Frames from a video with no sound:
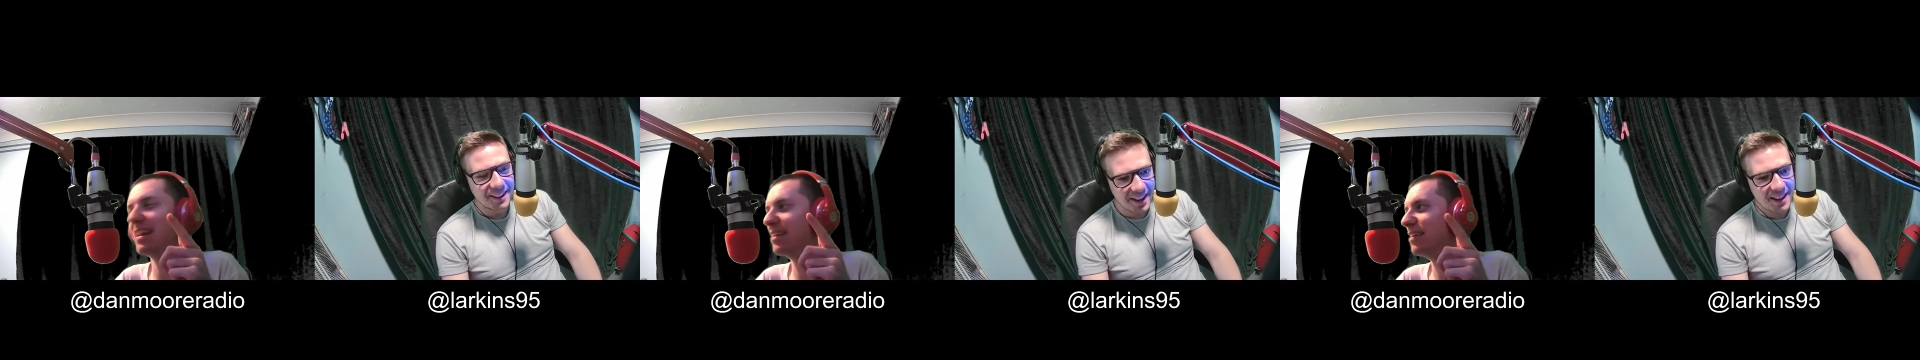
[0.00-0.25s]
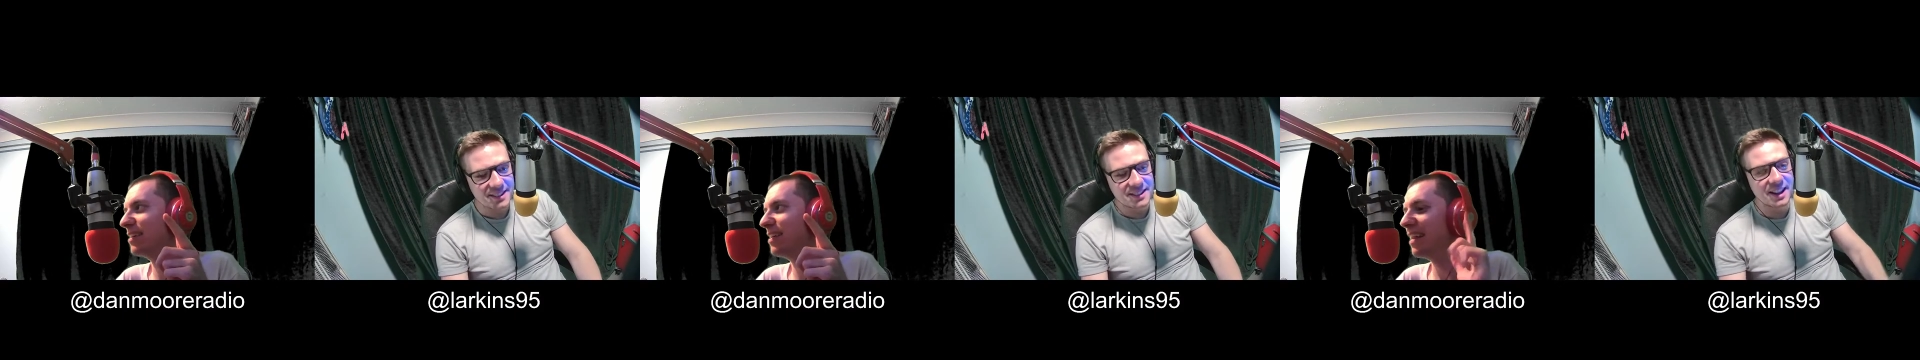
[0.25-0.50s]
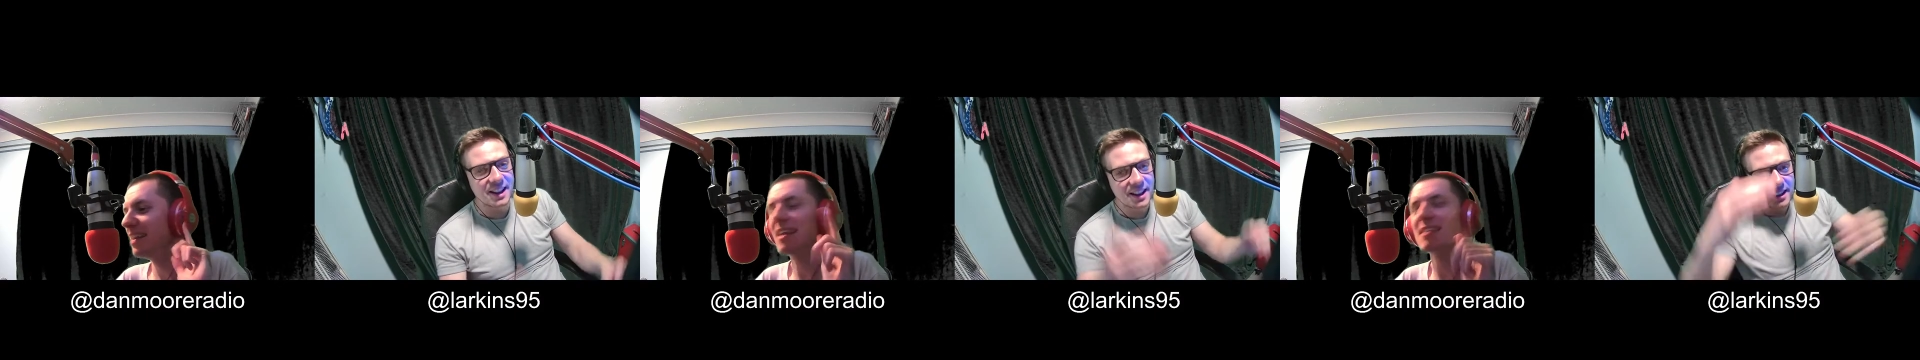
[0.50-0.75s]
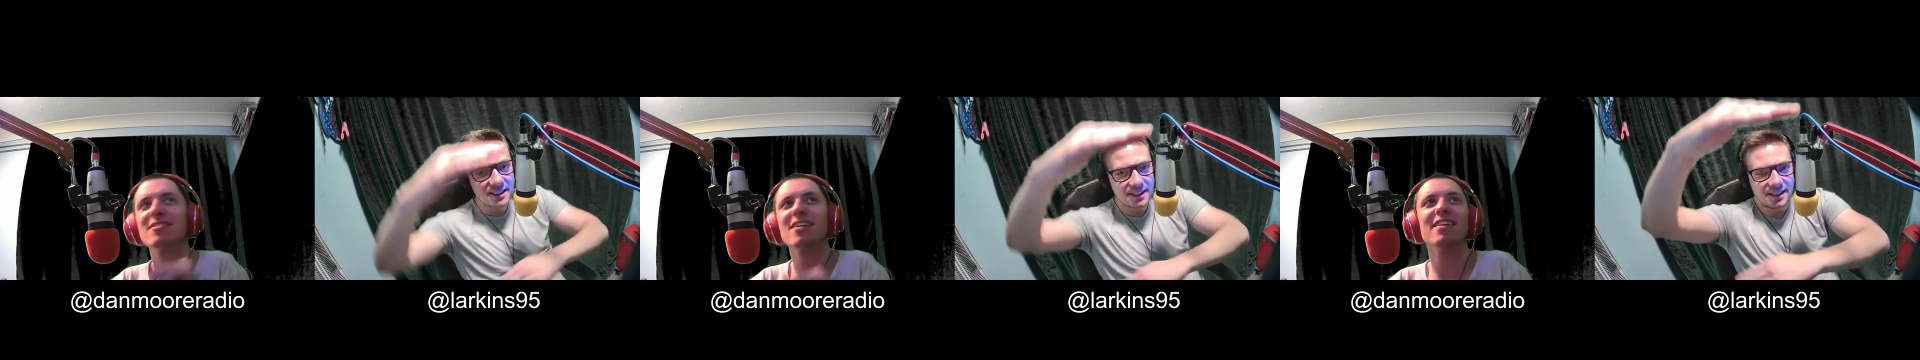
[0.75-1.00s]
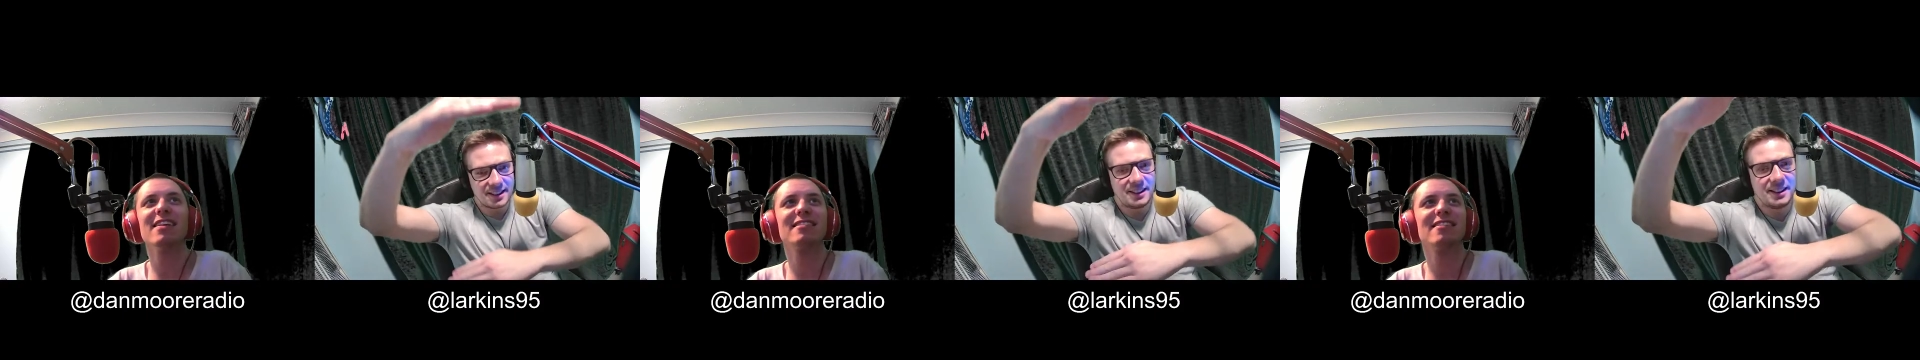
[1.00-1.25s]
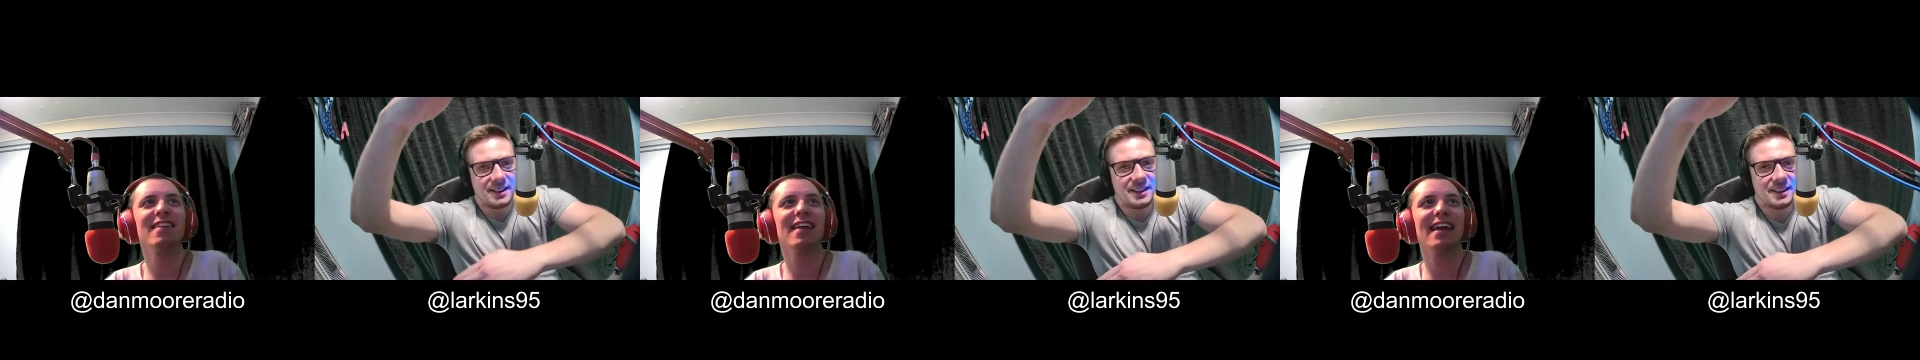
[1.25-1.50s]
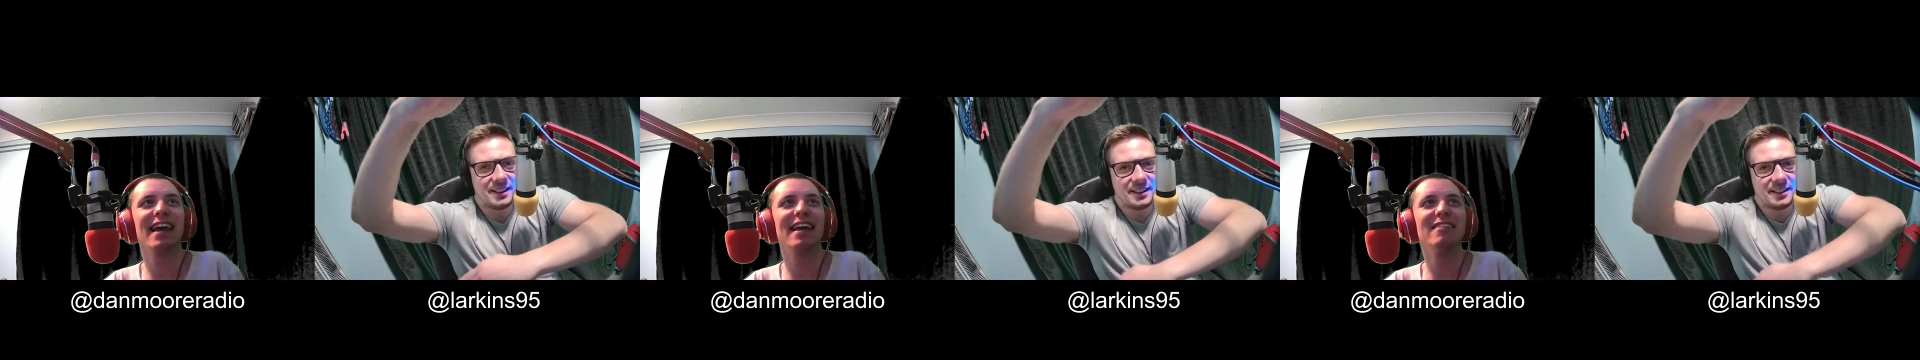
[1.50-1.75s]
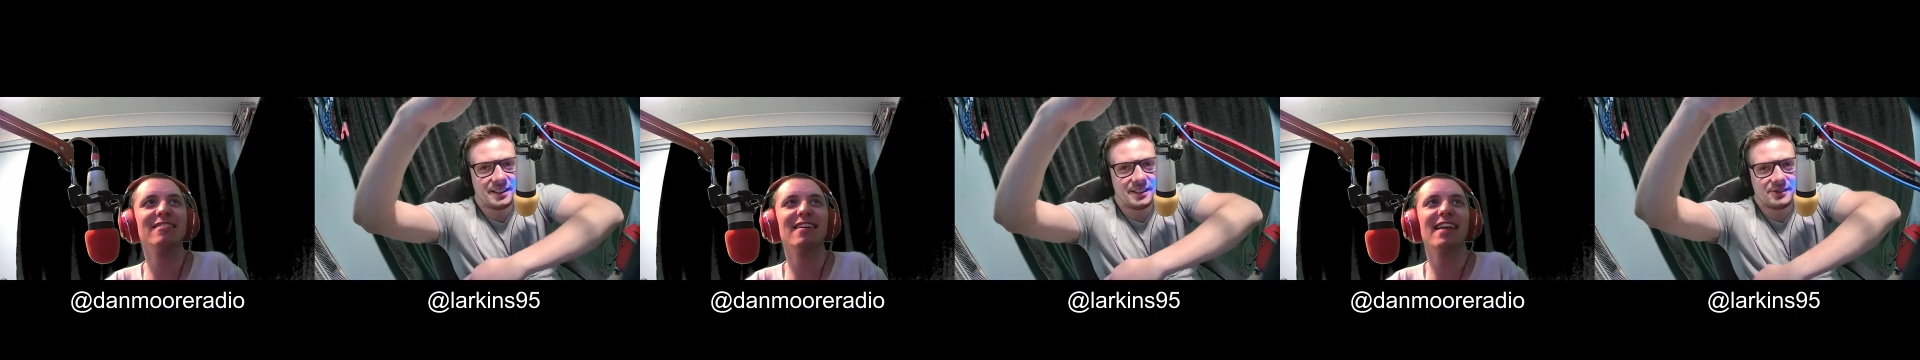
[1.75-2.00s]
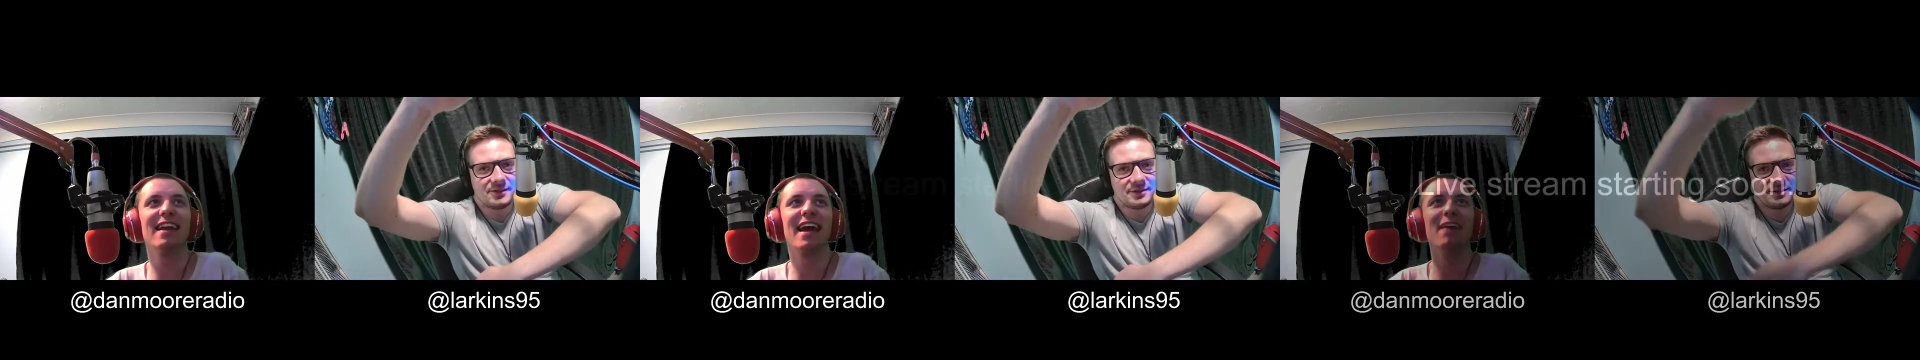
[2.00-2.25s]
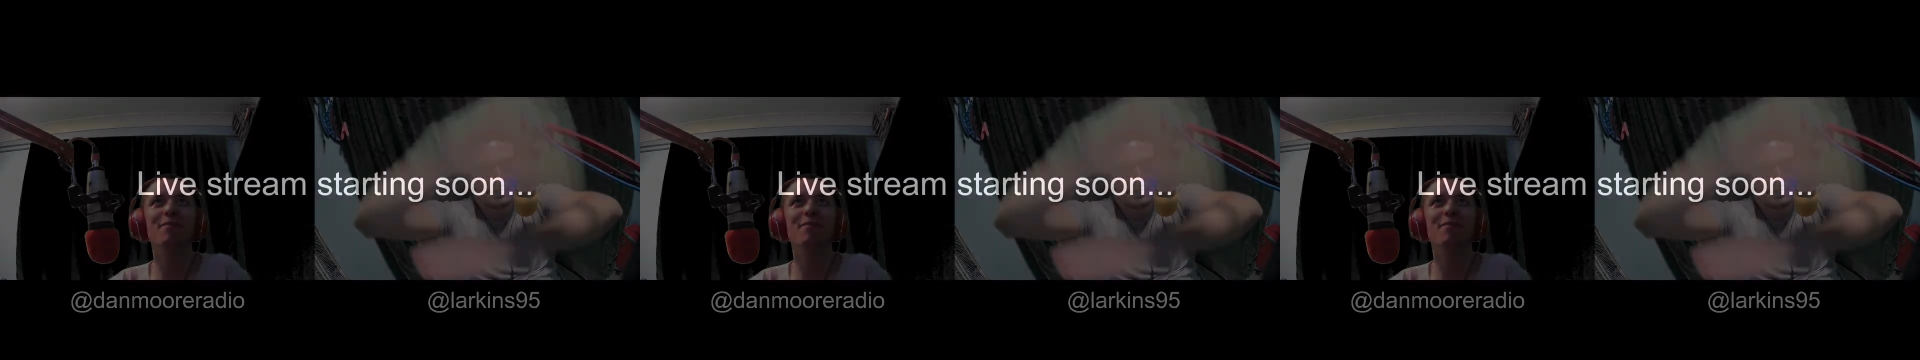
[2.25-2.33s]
Speaker 1: yes. Yeah. Let's start. Let's start that again. Let's start that again.